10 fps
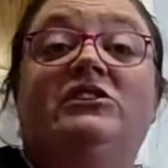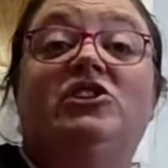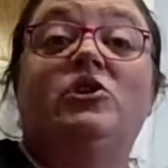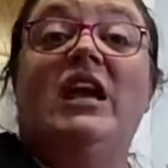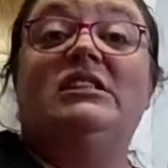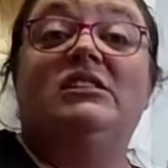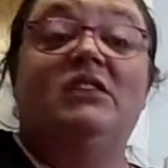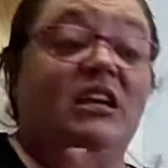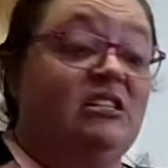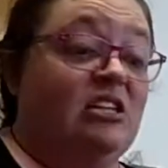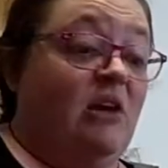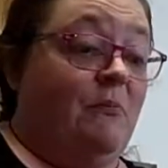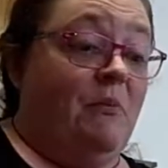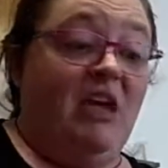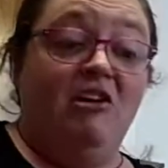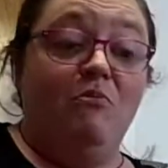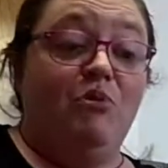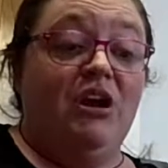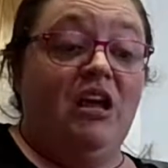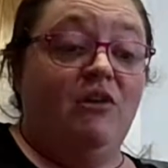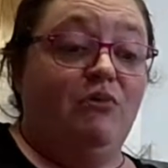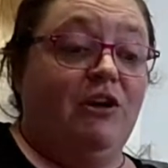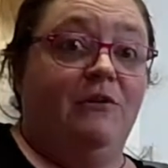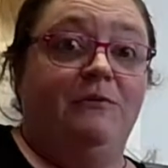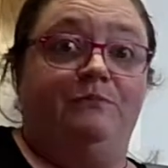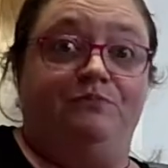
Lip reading: so that's making banana bread.